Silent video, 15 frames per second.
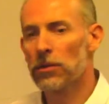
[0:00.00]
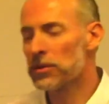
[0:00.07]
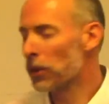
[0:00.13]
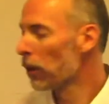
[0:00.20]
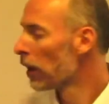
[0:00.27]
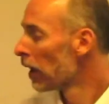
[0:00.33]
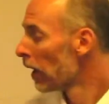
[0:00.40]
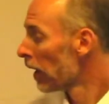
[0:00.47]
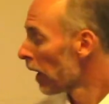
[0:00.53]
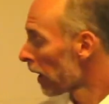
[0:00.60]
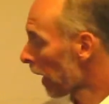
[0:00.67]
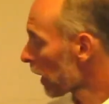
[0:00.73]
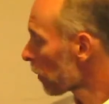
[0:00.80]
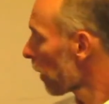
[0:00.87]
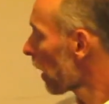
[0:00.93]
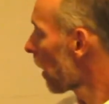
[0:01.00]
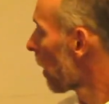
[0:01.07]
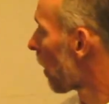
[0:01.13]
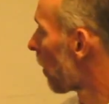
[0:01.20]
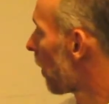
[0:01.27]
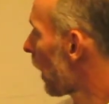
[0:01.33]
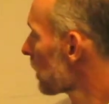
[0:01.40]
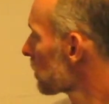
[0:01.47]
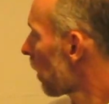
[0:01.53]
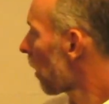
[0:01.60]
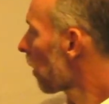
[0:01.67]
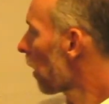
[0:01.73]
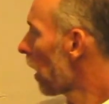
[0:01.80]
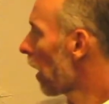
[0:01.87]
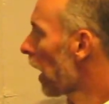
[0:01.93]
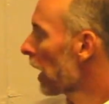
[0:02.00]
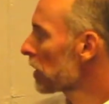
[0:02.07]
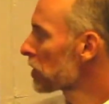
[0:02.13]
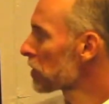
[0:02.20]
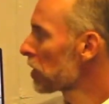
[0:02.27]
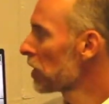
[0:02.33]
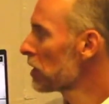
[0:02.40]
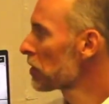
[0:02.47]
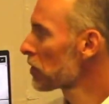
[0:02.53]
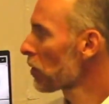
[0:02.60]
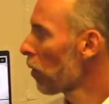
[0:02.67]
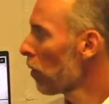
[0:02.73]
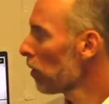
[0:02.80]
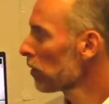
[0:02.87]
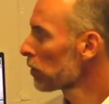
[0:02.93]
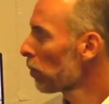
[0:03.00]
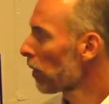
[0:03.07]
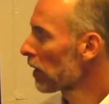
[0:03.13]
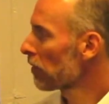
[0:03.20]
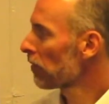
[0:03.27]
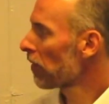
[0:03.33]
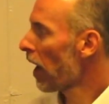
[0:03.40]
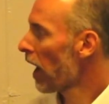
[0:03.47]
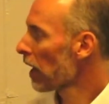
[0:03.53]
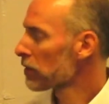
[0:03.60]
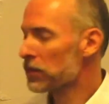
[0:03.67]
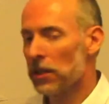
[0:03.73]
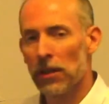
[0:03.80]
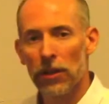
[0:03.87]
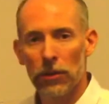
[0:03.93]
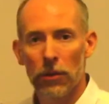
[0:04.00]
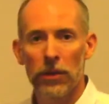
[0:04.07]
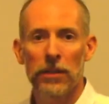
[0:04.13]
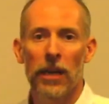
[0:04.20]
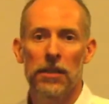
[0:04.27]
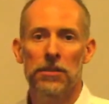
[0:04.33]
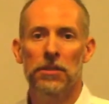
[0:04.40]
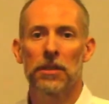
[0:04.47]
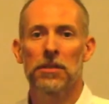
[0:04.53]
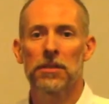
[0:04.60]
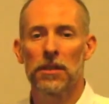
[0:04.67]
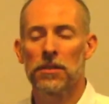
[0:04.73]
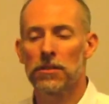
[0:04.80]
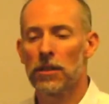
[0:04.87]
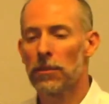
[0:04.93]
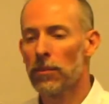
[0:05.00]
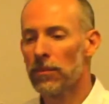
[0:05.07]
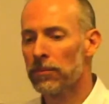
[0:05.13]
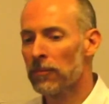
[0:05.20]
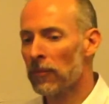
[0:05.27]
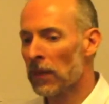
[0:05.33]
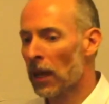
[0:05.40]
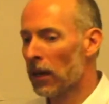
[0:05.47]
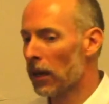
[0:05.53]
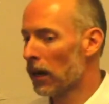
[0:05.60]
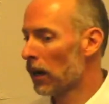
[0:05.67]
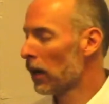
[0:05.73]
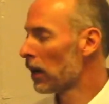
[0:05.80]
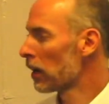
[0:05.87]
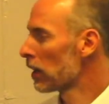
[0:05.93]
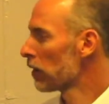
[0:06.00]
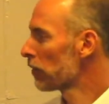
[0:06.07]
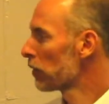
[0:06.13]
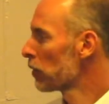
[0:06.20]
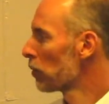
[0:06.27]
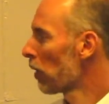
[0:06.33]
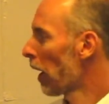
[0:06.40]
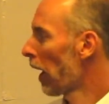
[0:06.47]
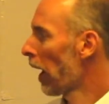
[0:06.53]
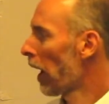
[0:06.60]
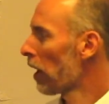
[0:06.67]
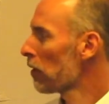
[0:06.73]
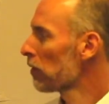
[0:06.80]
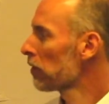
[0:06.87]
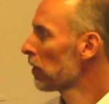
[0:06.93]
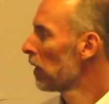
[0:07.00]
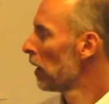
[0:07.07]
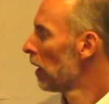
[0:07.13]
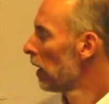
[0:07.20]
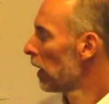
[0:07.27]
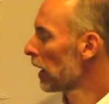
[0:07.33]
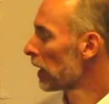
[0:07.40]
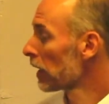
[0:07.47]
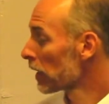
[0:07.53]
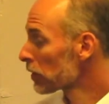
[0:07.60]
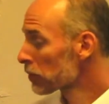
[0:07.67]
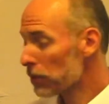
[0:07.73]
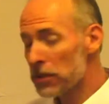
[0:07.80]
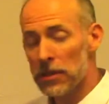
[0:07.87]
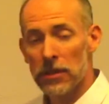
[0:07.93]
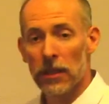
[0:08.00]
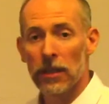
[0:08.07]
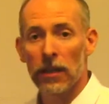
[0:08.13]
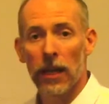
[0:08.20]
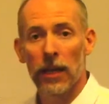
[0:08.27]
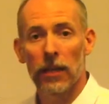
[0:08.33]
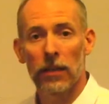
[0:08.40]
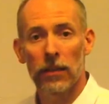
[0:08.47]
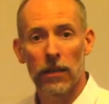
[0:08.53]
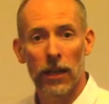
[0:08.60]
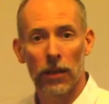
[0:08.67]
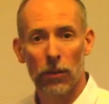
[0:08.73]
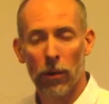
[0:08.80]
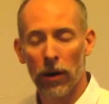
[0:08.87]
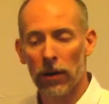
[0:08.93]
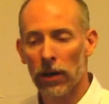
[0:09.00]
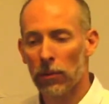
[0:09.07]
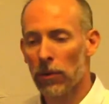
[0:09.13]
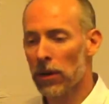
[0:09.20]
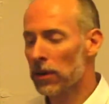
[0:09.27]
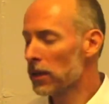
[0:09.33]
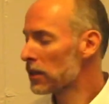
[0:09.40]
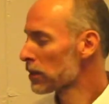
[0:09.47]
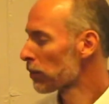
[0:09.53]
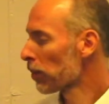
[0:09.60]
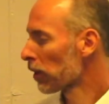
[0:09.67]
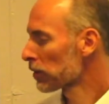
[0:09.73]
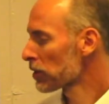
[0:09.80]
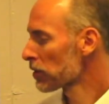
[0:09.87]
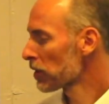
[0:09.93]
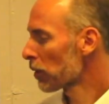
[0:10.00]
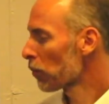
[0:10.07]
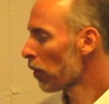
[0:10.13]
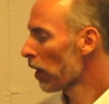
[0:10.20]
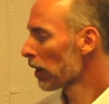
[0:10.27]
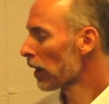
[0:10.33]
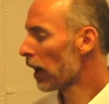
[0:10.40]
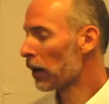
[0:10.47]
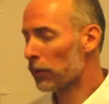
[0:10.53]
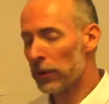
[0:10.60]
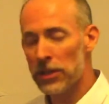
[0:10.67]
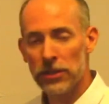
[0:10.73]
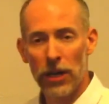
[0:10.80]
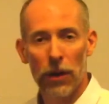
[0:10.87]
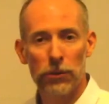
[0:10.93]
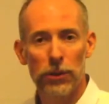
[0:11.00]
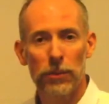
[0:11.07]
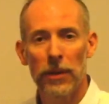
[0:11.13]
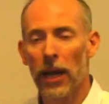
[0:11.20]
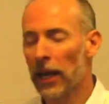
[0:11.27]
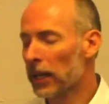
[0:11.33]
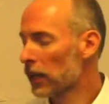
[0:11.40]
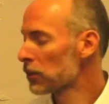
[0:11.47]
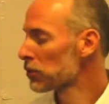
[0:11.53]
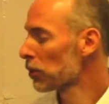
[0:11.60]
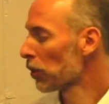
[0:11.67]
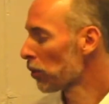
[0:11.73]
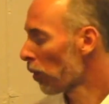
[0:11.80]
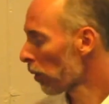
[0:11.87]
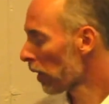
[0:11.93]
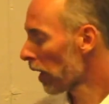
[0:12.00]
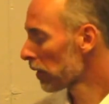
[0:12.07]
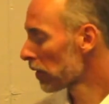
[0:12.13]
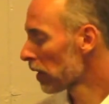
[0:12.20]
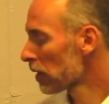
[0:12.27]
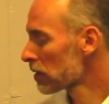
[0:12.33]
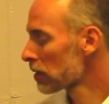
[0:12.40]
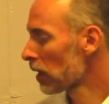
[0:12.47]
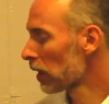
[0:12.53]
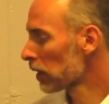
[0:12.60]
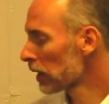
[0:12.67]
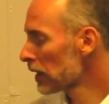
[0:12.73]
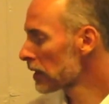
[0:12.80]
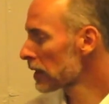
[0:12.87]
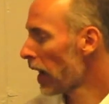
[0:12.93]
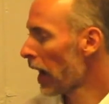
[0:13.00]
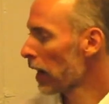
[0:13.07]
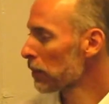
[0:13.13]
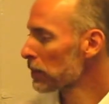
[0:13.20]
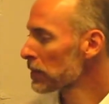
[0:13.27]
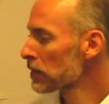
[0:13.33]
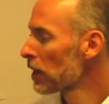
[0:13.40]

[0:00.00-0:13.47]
So anyway, that's our HT Sol 25 solenoid testing system. If you have an interest in acquiring one of these and purchasing one, reach out to me. I can get you a quote on this, lead times.